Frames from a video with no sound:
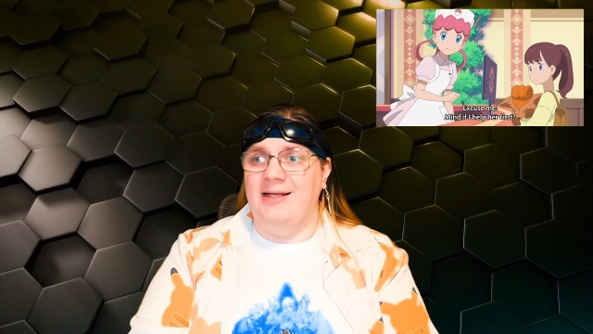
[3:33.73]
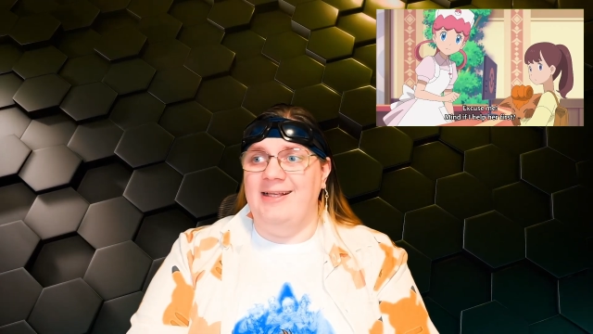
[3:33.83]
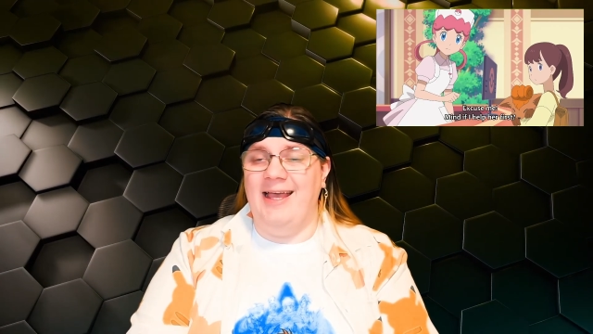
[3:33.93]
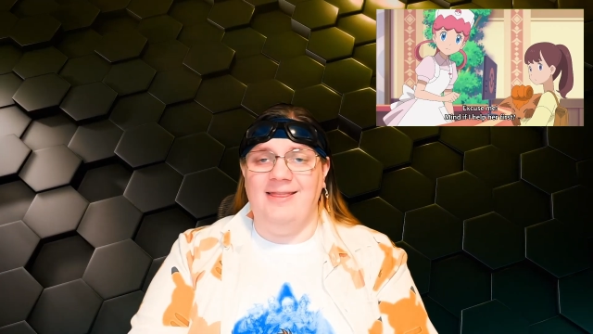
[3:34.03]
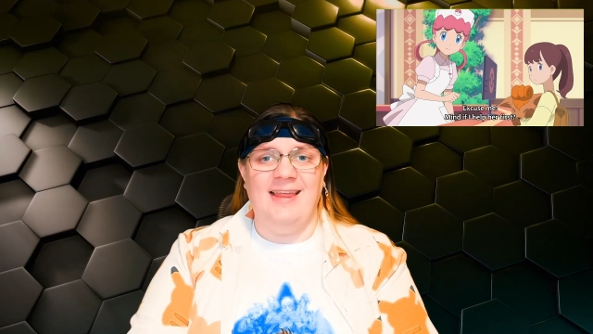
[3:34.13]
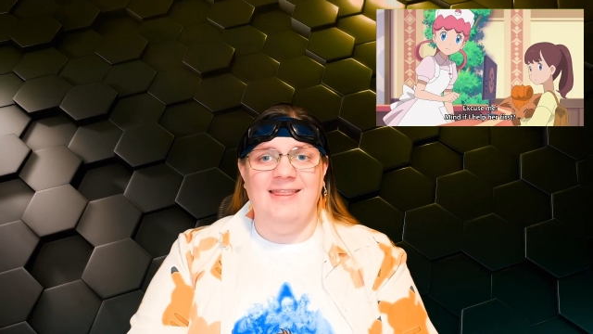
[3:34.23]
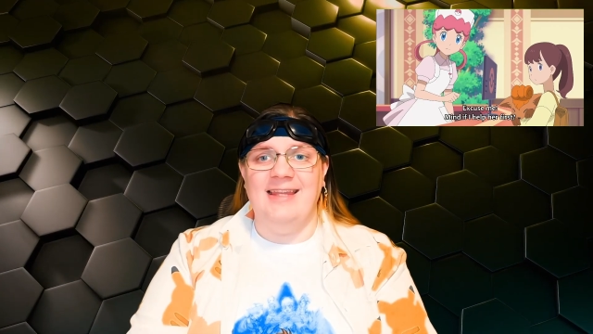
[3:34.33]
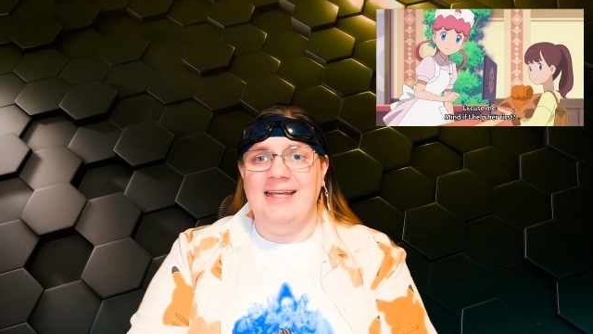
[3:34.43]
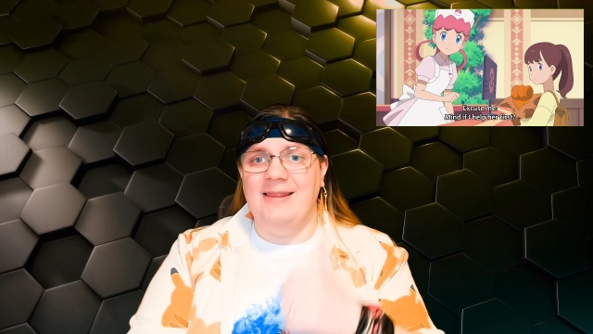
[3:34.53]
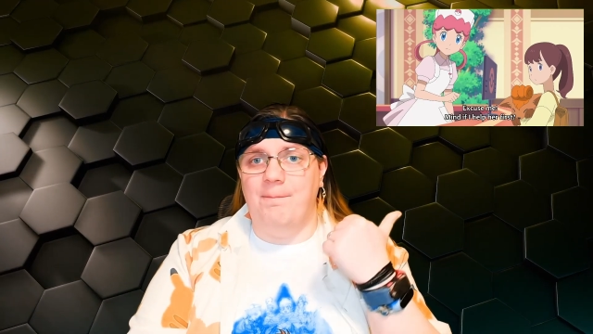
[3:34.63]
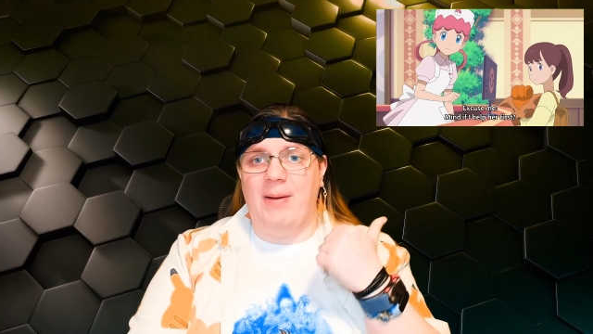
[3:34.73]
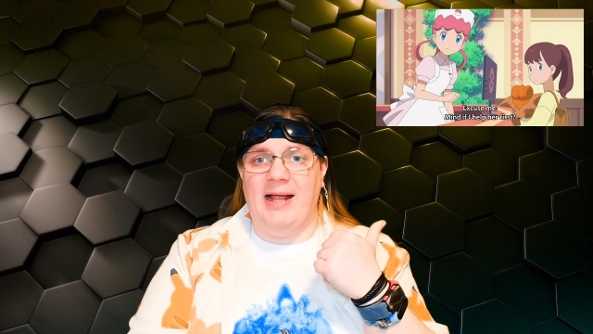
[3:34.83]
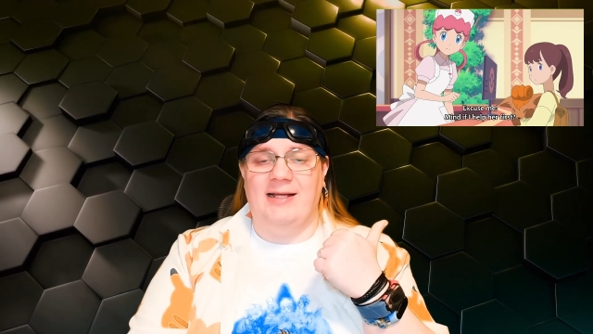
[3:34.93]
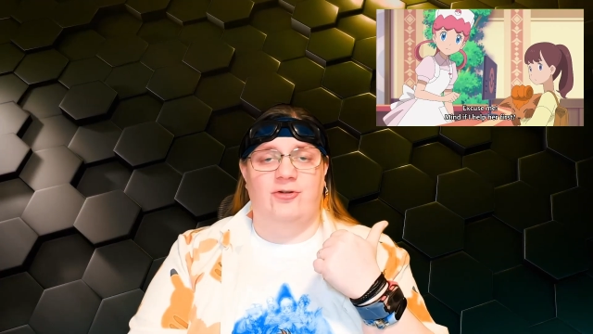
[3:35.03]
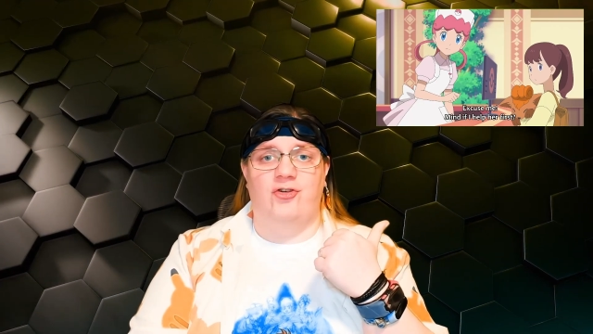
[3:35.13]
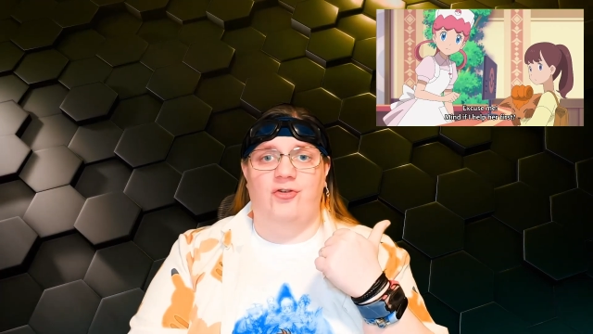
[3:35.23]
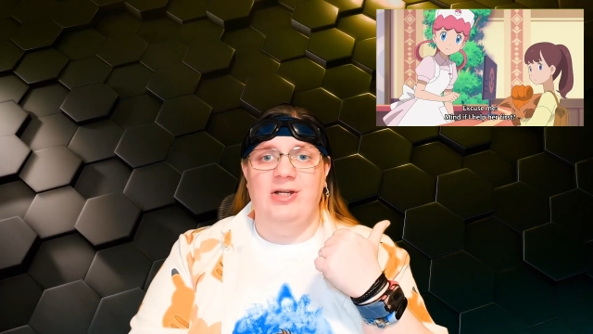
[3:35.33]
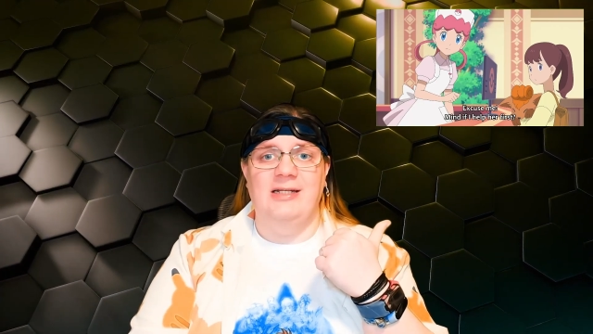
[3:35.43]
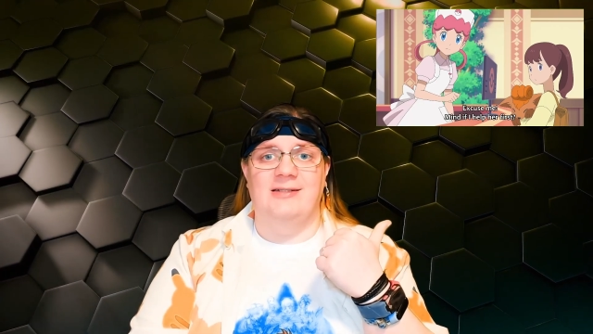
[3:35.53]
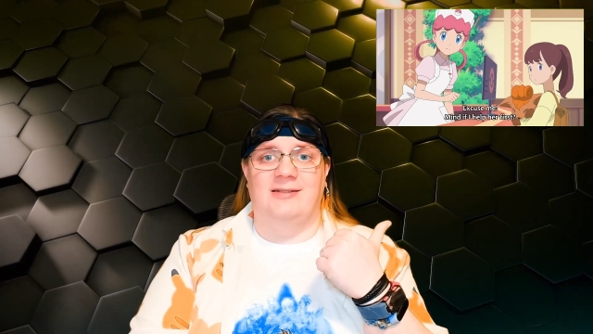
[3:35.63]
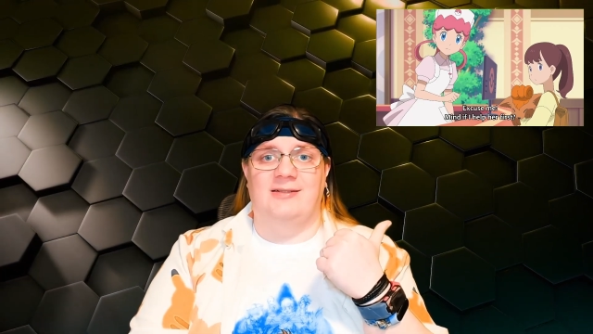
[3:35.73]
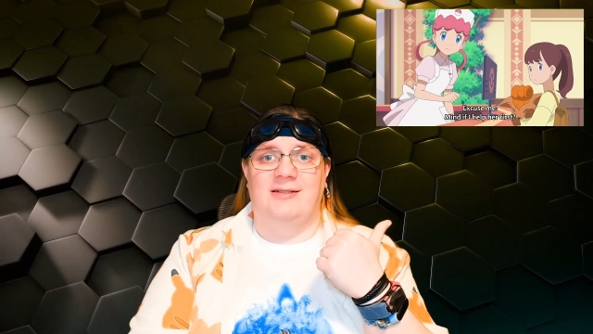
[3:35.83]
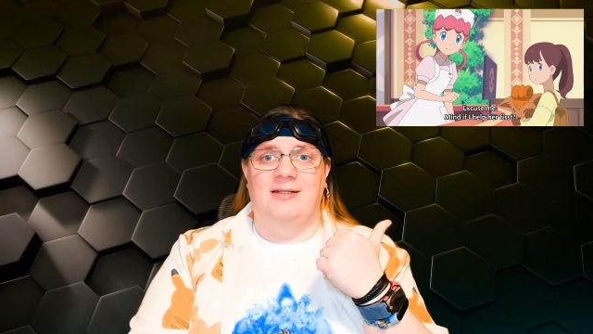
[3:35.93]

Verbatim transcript: Get that thing in the back and treat it.